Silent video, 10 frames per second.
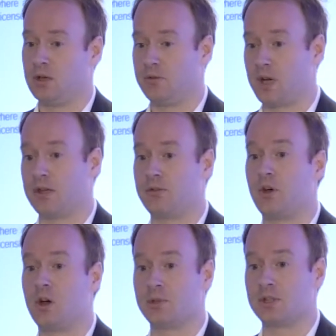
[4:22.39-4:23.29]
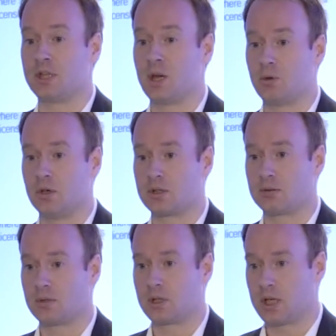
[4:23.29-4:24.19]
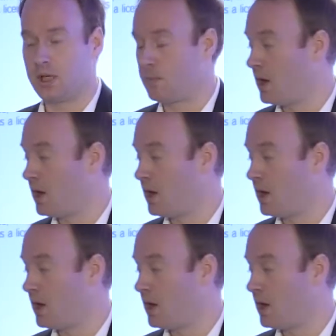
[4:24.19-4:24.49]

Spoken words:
via the pharmacy network, okay?